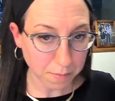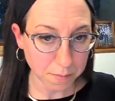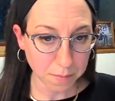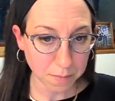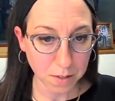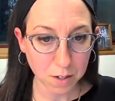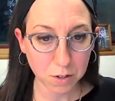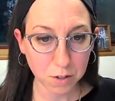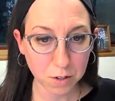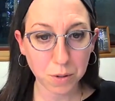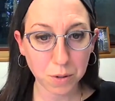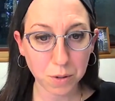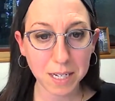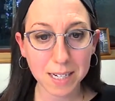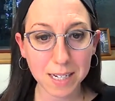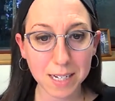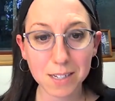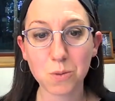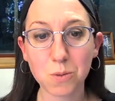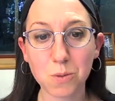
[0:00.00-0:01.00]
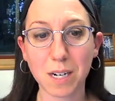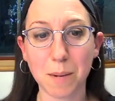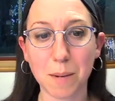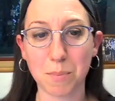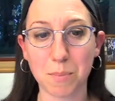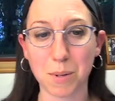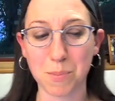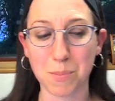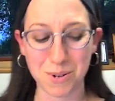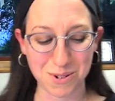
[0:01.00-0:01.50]
So here's what I'm
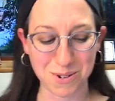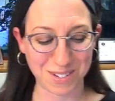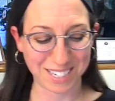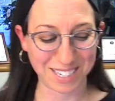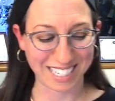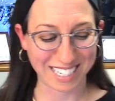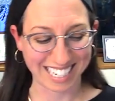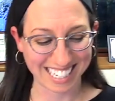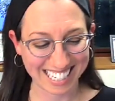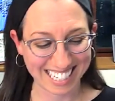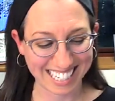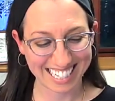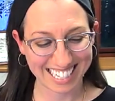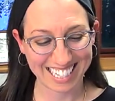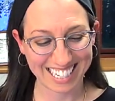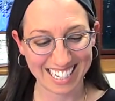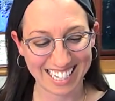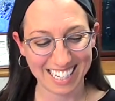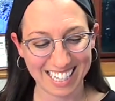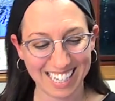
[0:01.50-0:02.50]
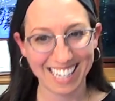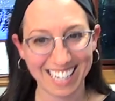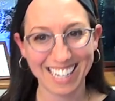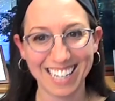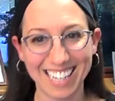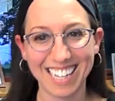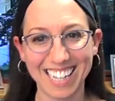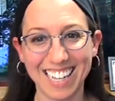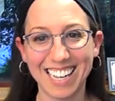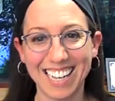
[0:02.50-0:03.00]
proposing.
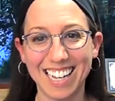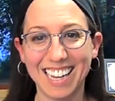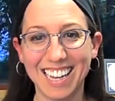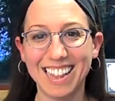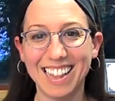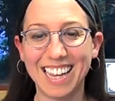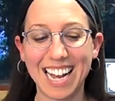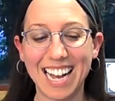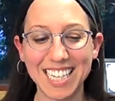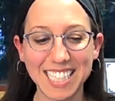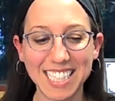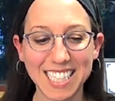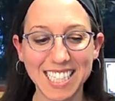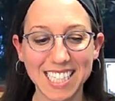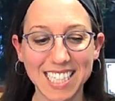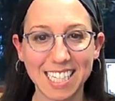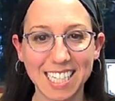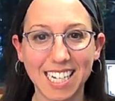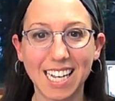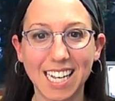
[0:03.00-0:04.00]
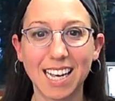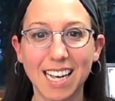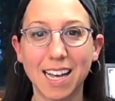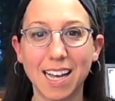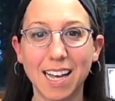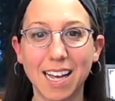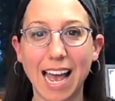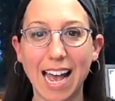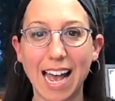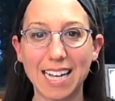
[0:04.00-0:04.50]
Let's,
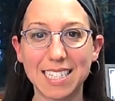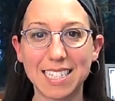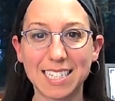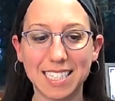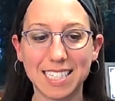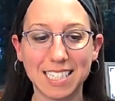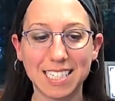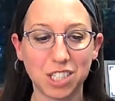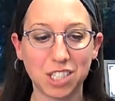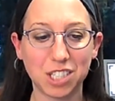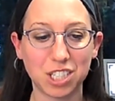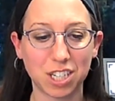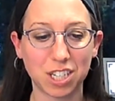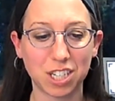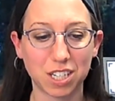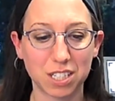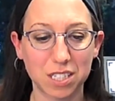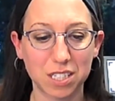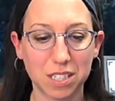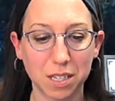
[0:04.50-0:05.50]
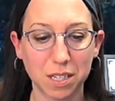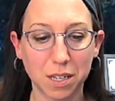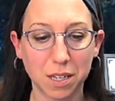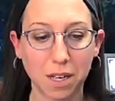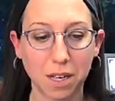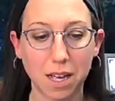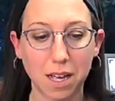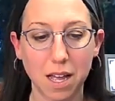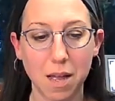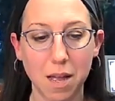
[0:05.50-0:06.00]
as teachers,
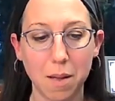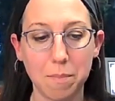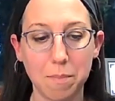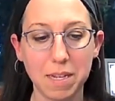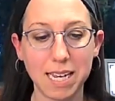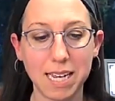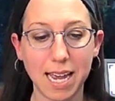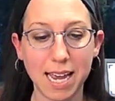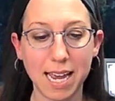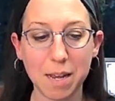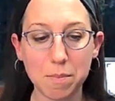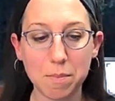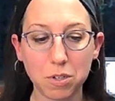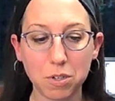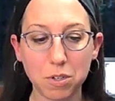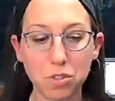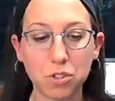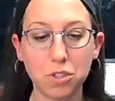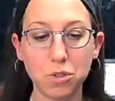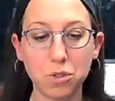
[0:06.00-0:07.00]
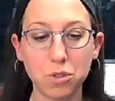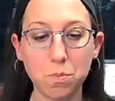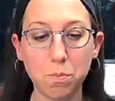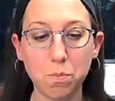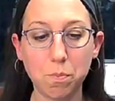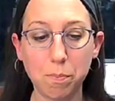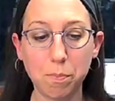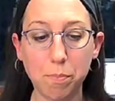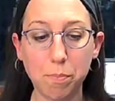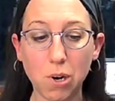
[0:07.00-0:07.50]
be able to
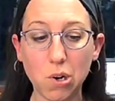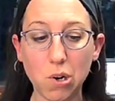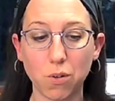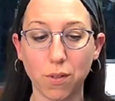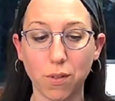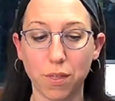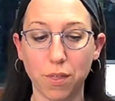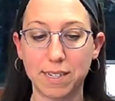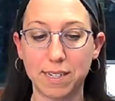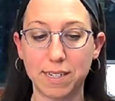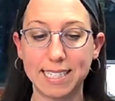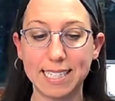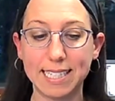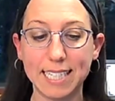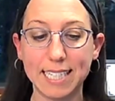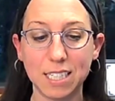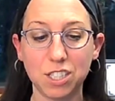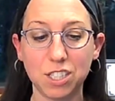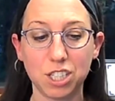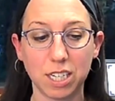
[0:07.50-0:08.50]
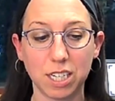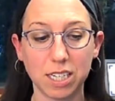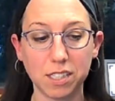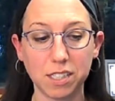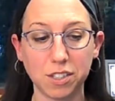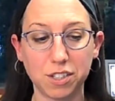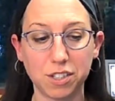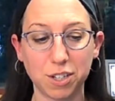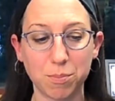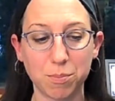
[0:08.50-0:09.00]
both teach an
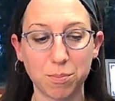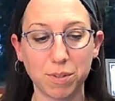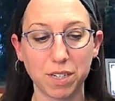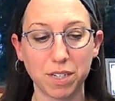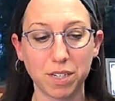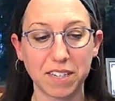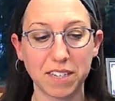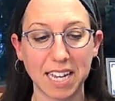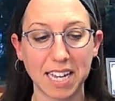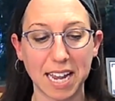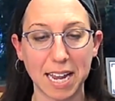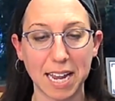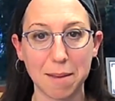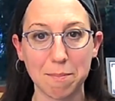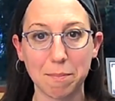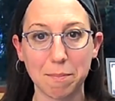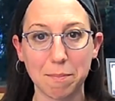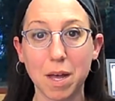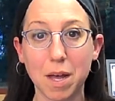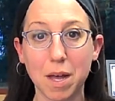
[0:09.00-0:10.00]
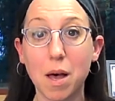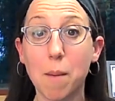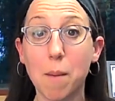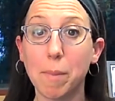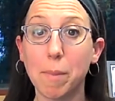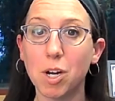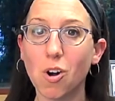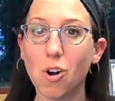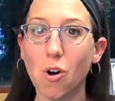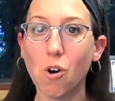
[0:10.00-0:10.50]
interpretive game,
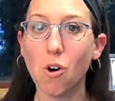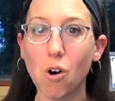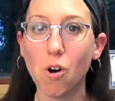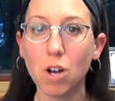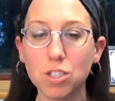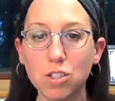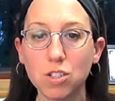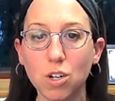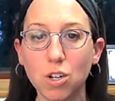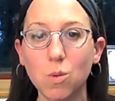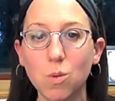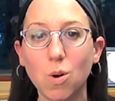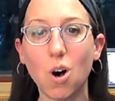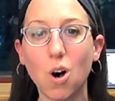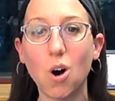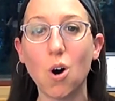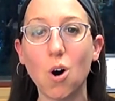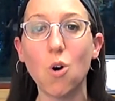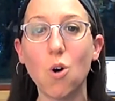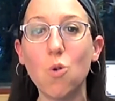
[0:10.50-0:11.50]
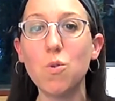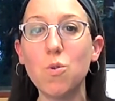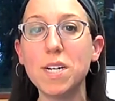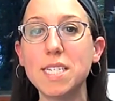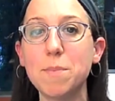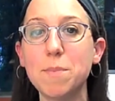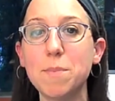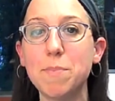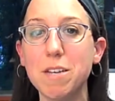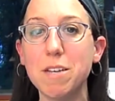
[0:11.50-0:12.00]
but also
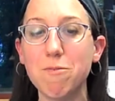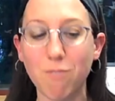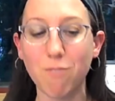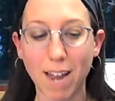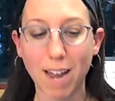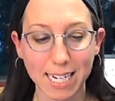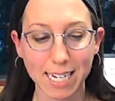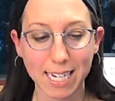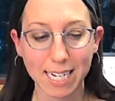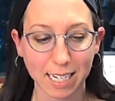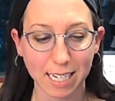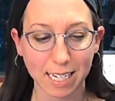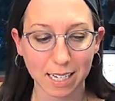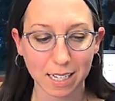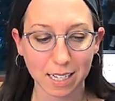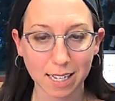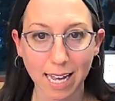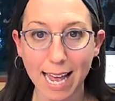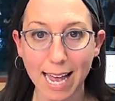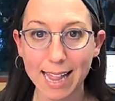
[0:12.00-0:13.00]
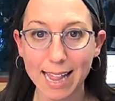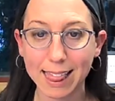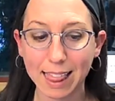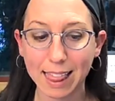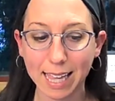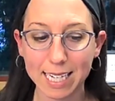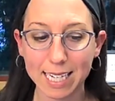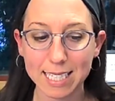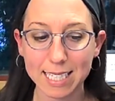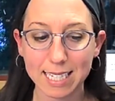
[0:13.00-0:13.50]
always be ready and
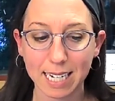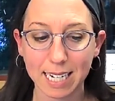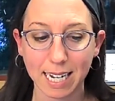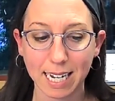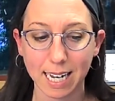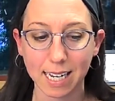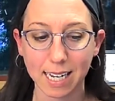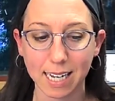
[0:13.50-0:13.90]
listening